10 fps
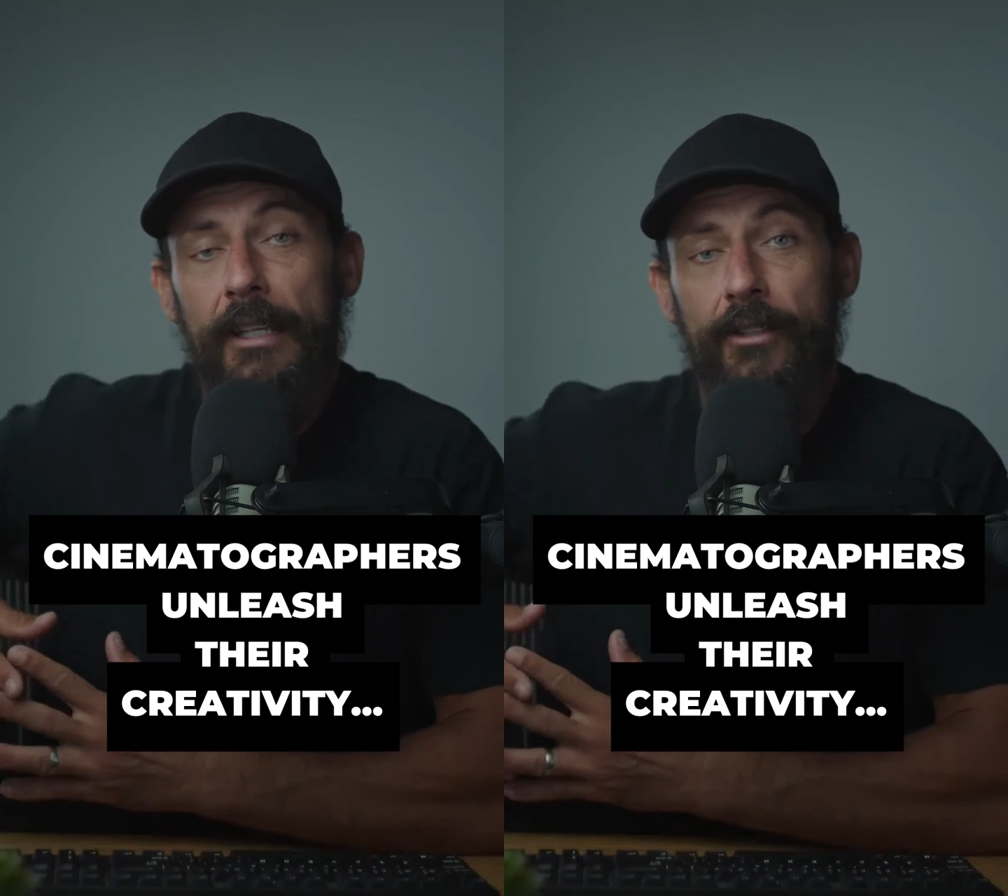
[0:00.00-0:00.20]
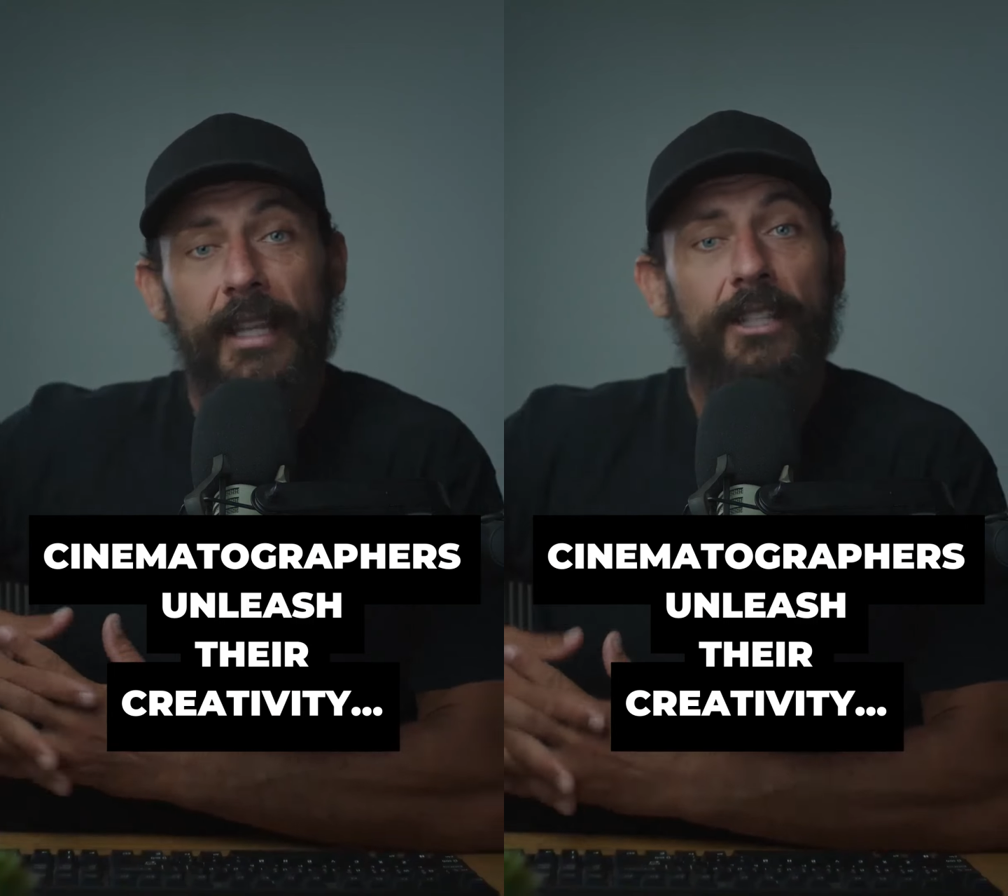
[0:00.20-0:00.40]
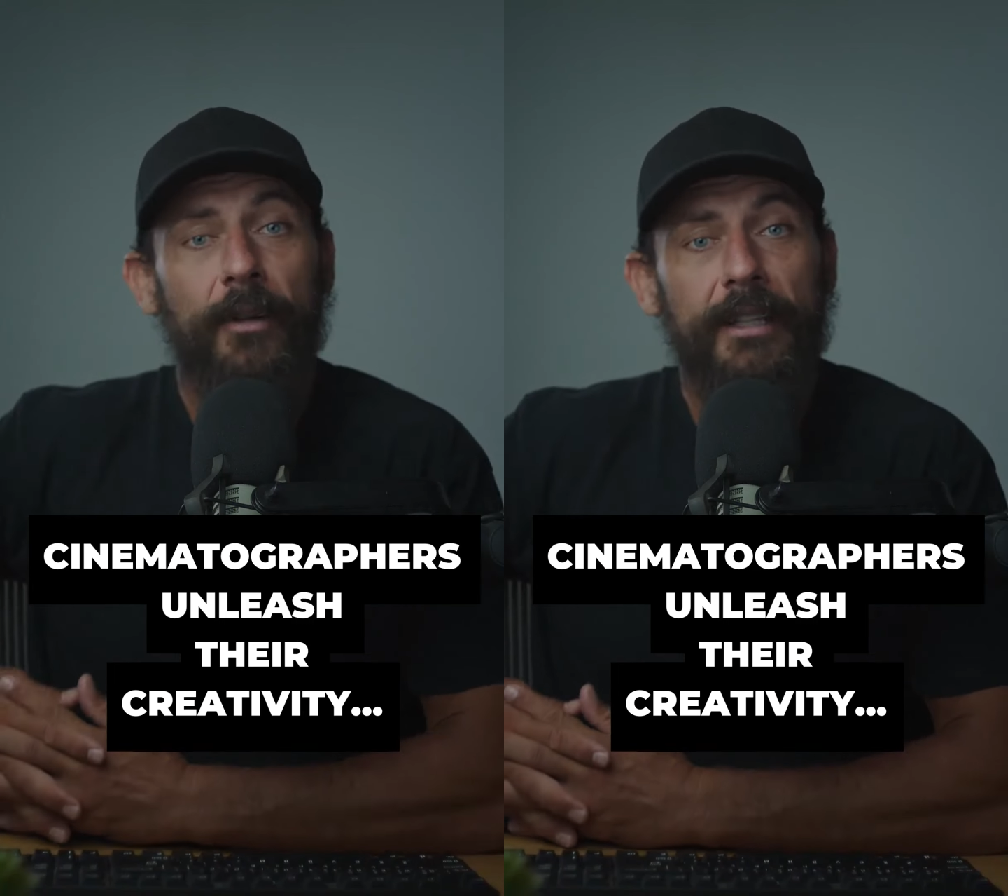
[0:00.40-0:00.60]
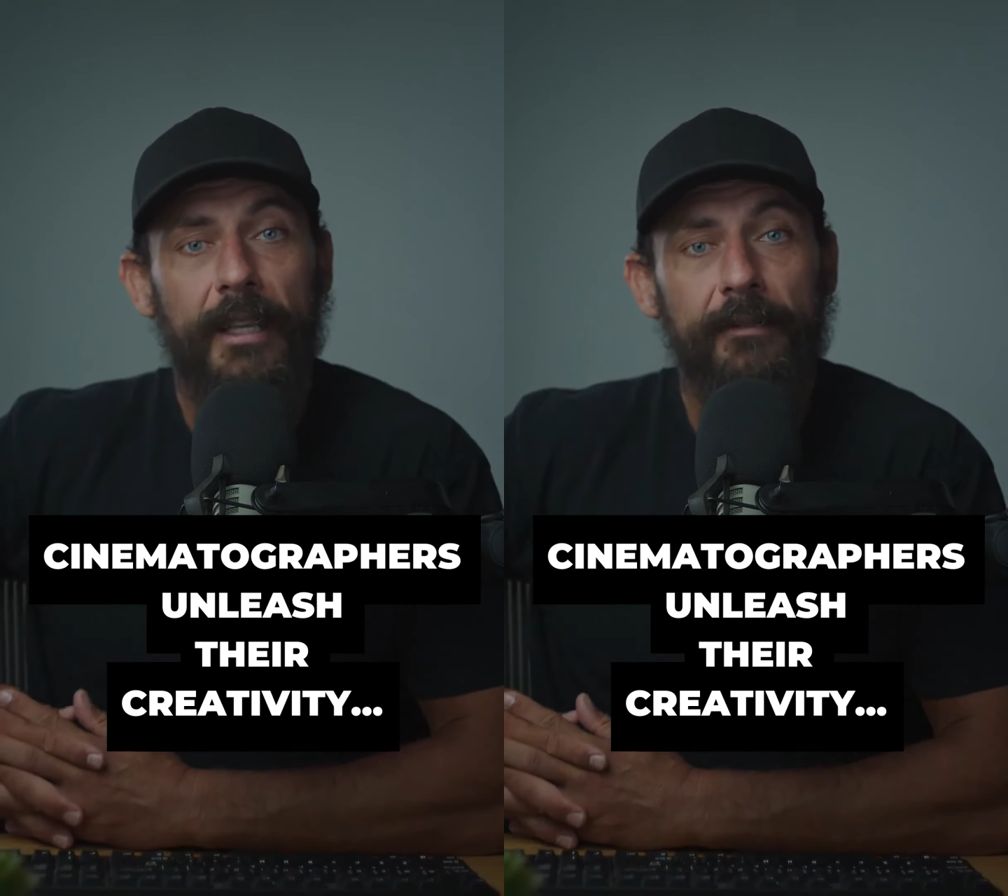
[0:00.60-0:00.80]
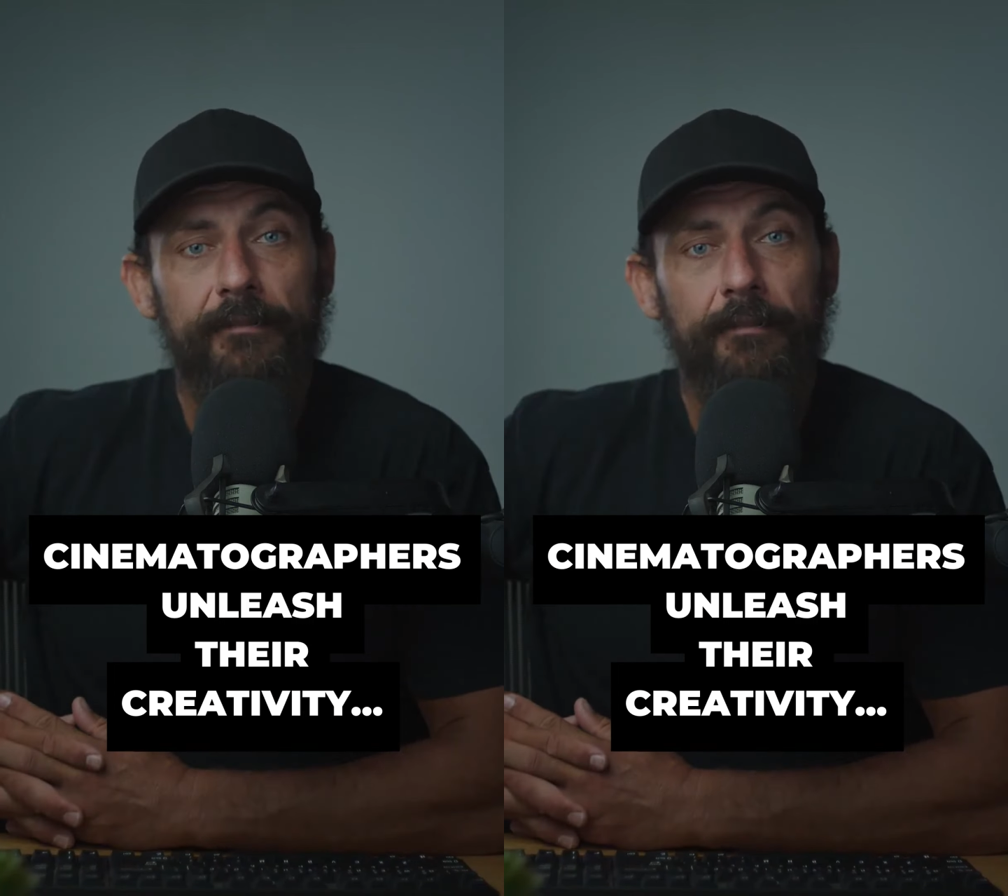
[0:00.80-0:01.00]
So that's a great
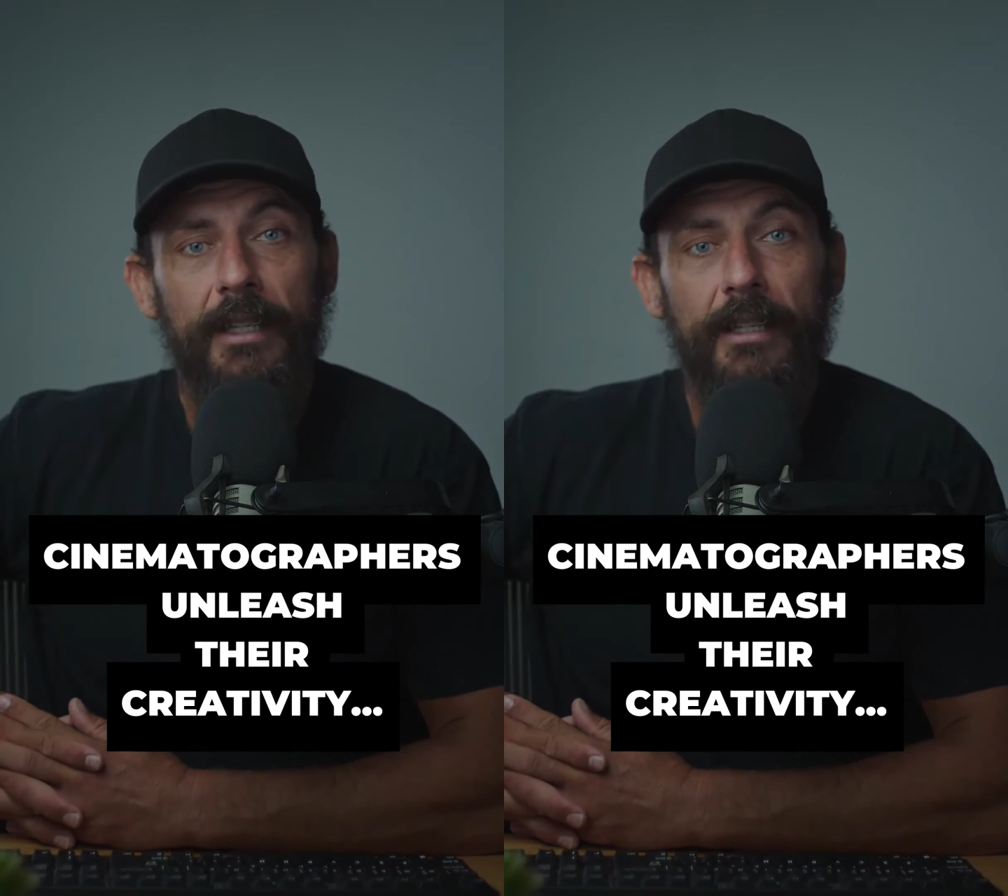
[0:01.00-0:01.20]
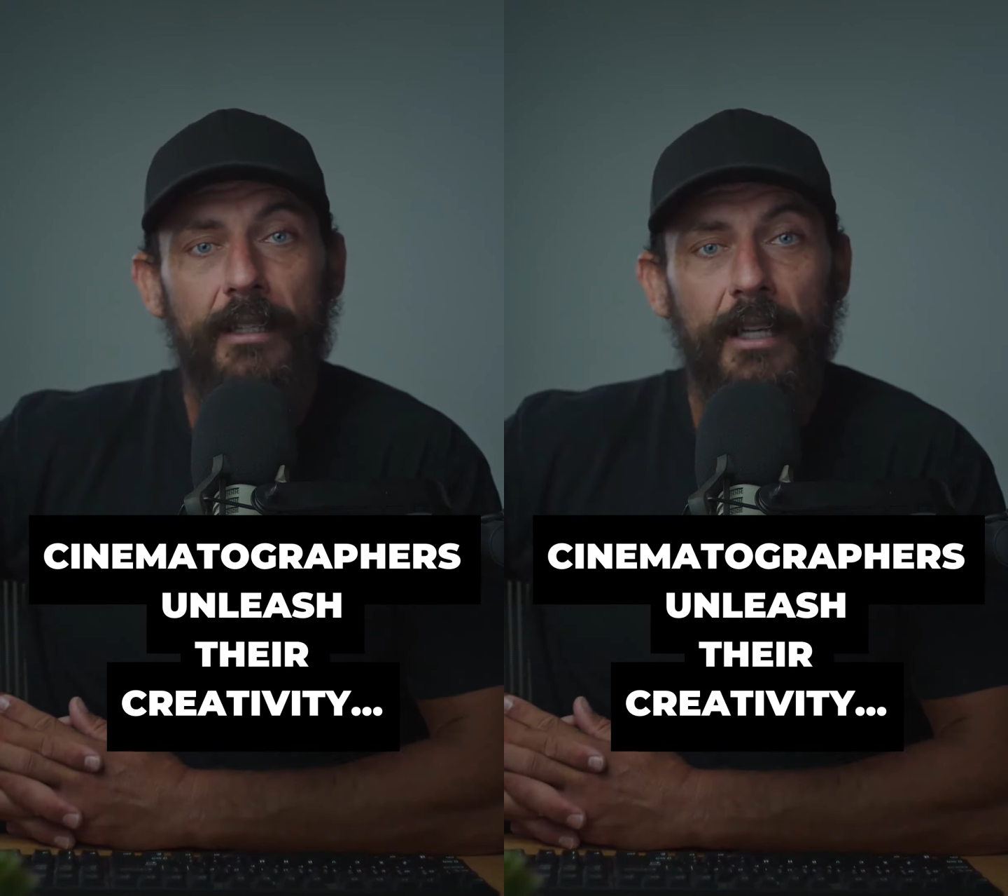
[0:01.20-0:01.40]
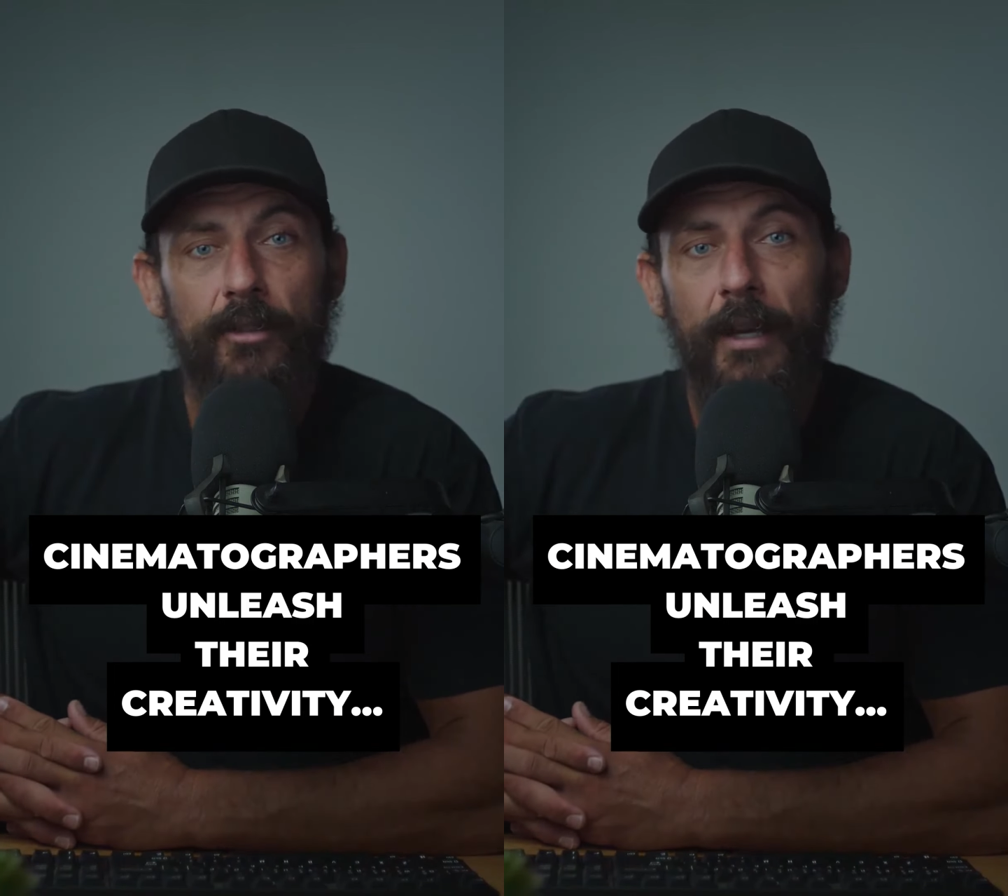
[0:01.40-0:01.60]
thing because